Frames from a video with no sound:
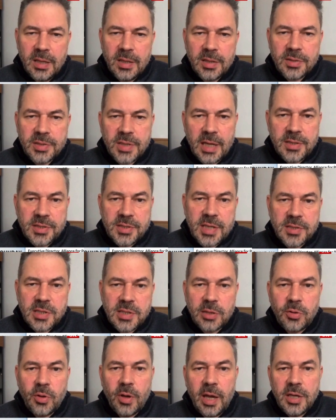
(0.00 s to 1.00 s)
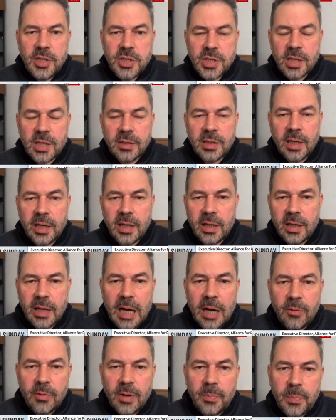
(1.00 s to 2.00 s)
That's the situation
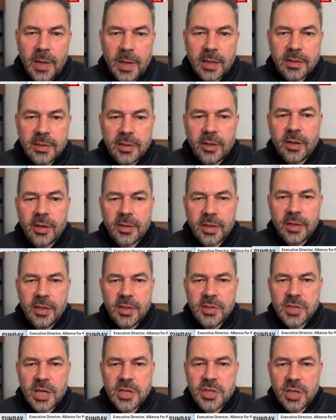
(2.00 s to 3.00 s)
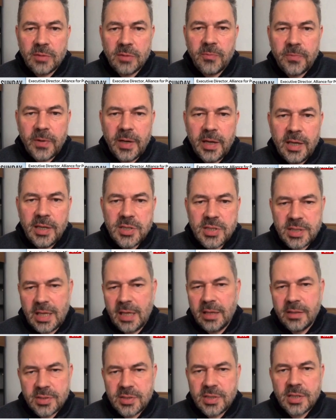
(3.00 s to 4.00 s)
our partner organization faced,
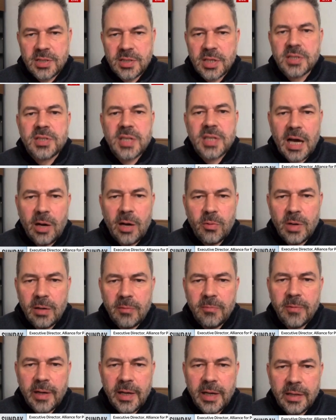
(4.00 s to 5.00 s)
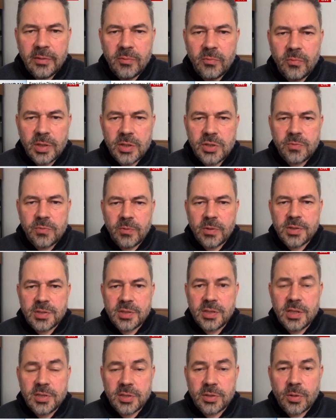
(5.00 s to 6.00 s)
and this is our van which was
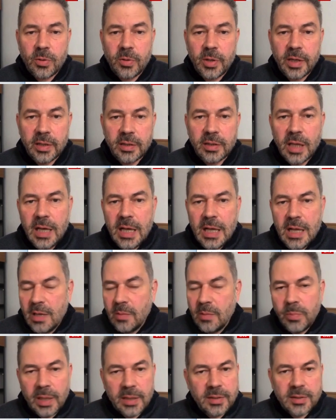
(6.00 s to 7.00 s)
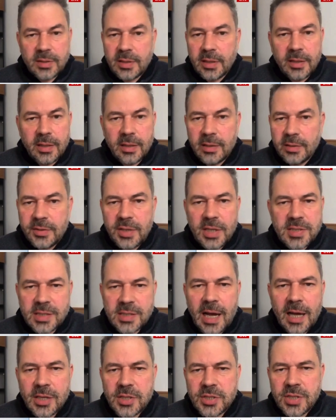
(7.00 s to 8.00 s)
destroyed. But
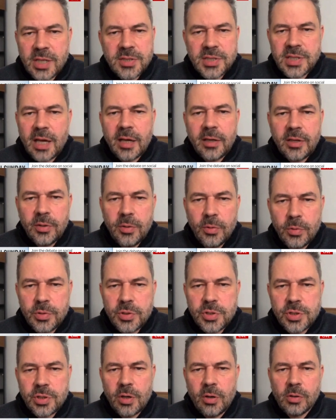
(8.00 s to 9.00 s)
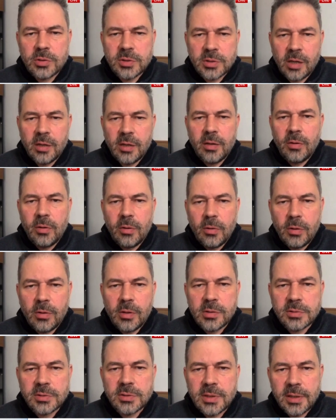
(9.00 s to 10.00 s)
destructions are huge all,
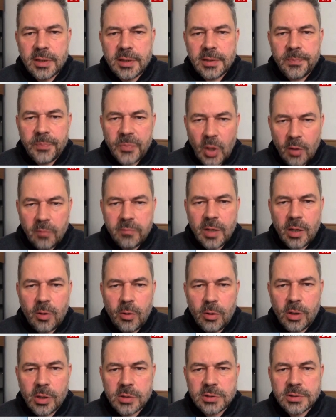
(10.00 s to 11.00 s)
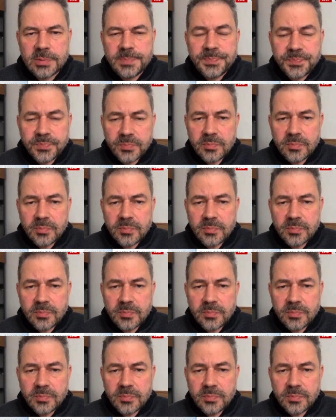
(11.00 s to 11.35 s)
all over all